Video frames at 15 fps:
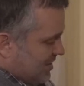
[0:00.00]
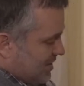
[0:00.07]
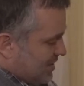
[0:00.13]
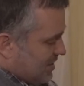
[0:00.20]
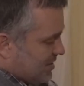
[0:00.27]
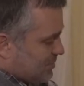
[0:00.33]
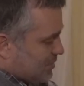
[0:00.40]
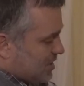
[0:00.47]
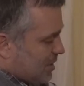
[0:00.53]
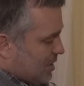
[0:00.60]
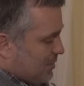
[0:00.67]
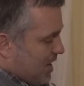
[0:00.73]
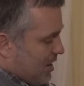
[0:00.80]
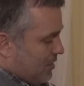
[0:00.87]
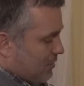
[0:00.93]
Well, this one's
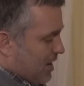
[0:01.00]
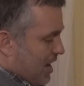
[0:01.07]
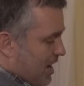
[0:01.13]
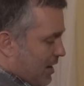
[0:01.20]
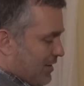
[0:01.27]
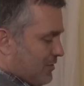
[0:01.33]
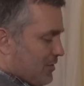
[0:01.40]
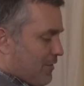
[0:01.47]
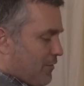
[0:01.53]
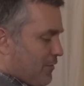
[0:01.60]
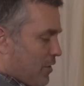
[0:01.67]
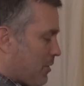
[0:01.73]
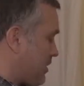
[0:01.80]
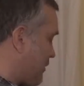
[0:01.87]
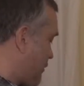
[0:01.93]
coming out okay after I
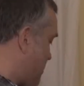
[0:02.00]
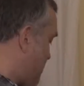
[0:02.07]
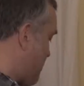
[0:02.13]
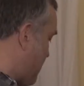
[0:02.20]
fought with it for a